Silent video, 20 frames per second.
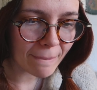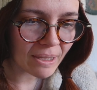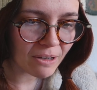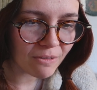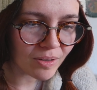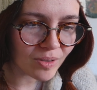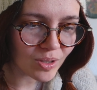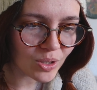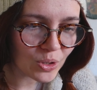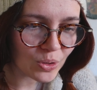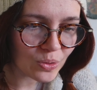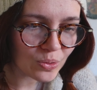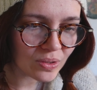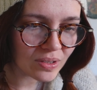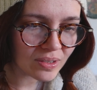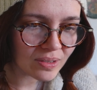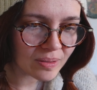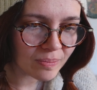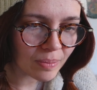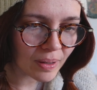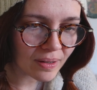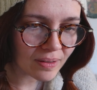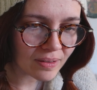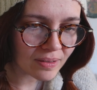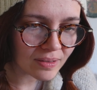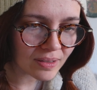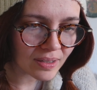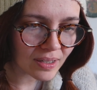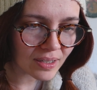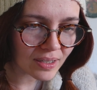Very cute
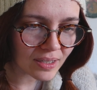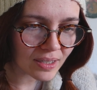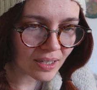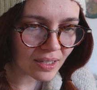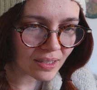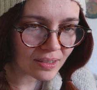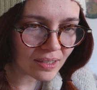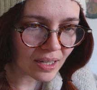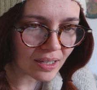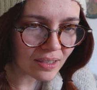pattern. Again,